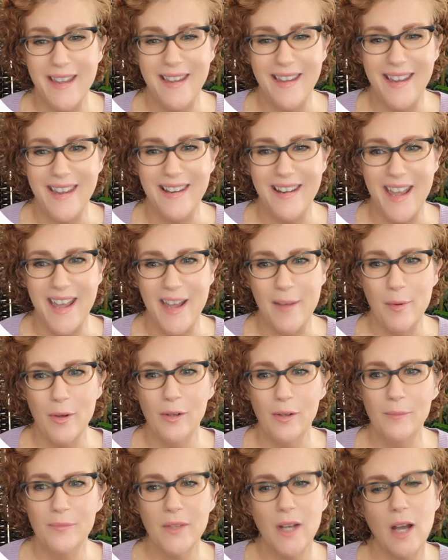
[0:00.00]
say
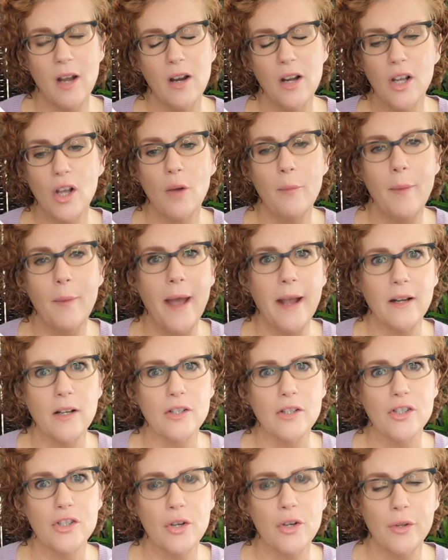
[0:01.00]
Enable. I'm going to go back and
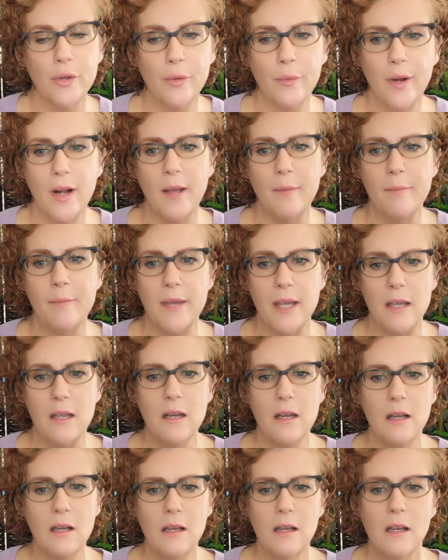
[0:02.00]
I'll show you what I
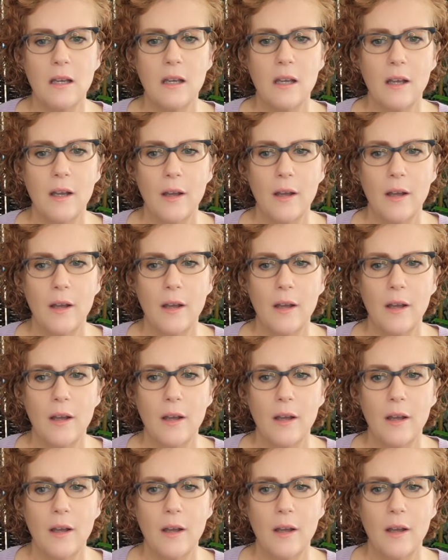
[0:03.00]
mean.